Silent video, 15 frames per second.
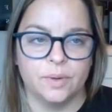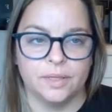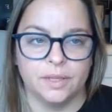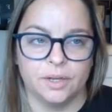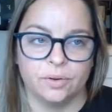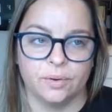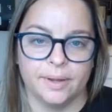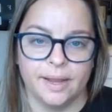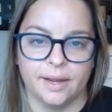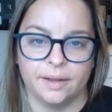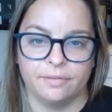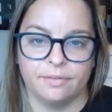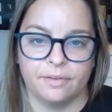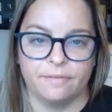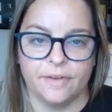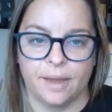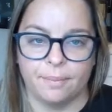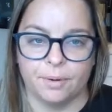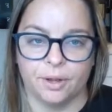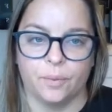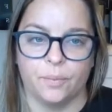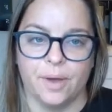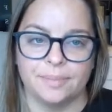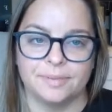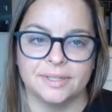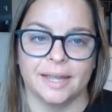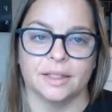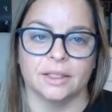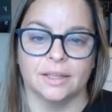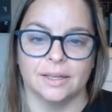is what the Creative Fabrica
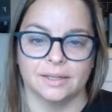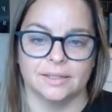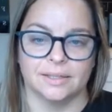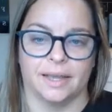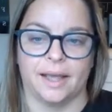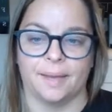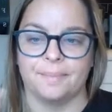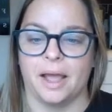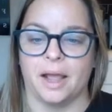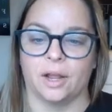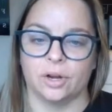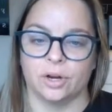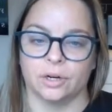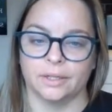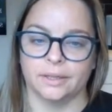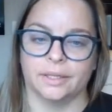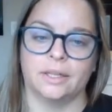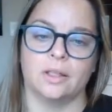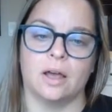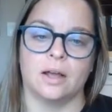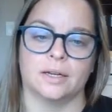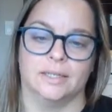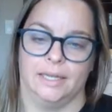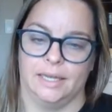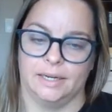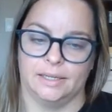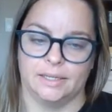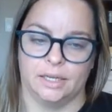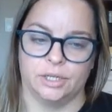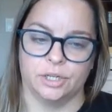website looks like. I'm not currently logged
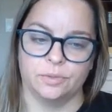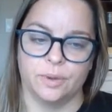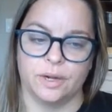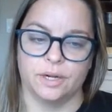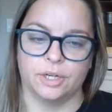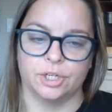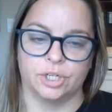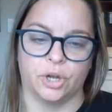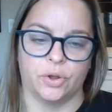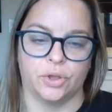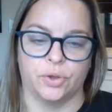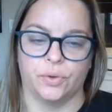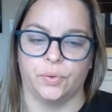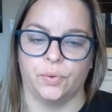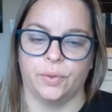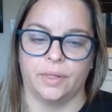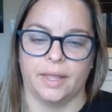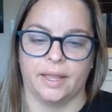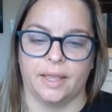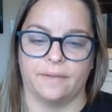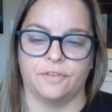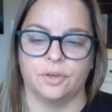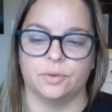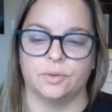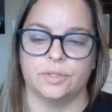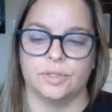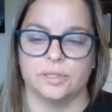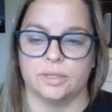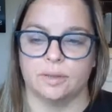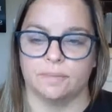in because I just wanted to show you, like, if you
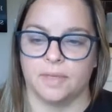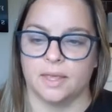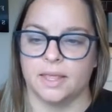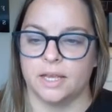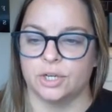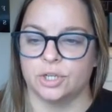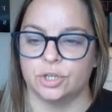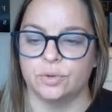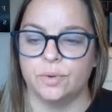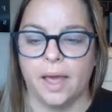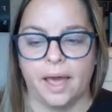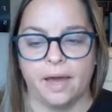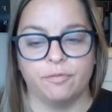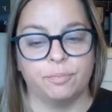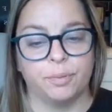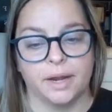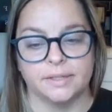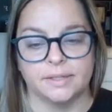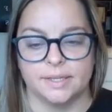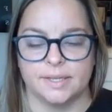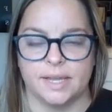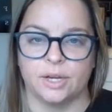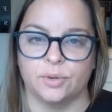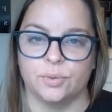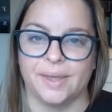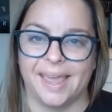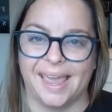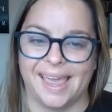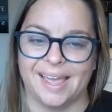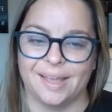see something, they do have prices and you
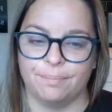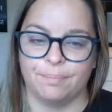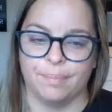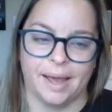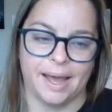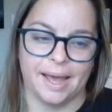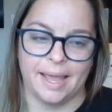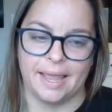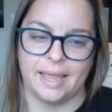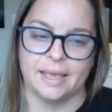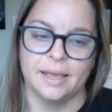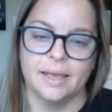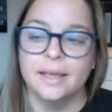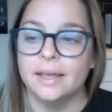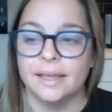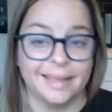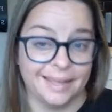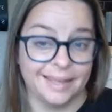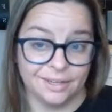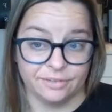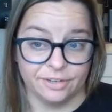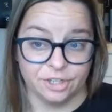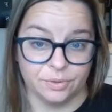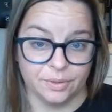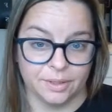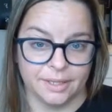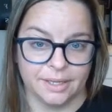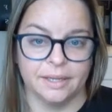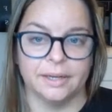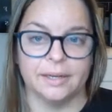can buy
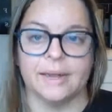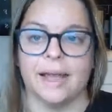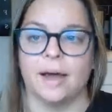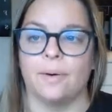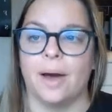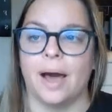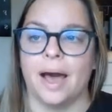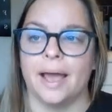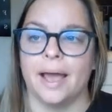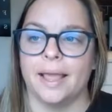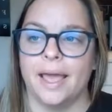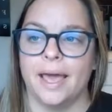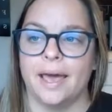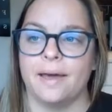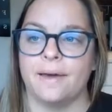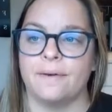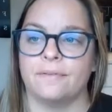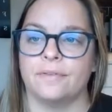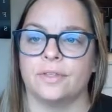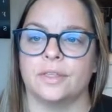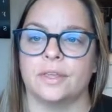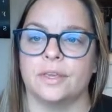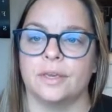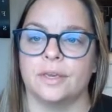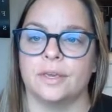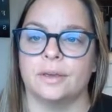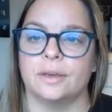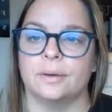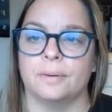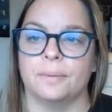individually. Now I have
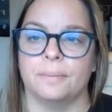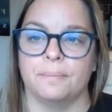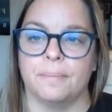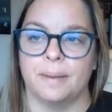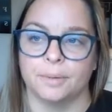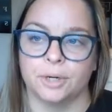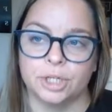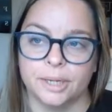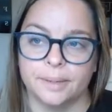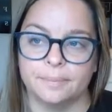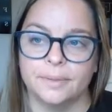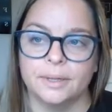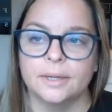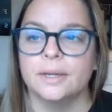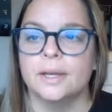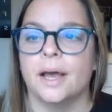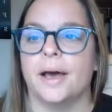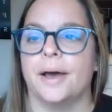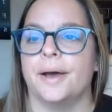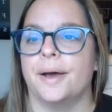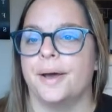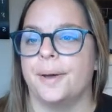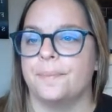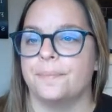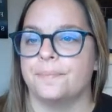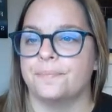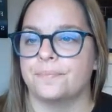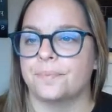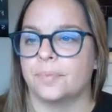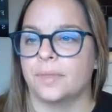the membership.
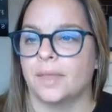That's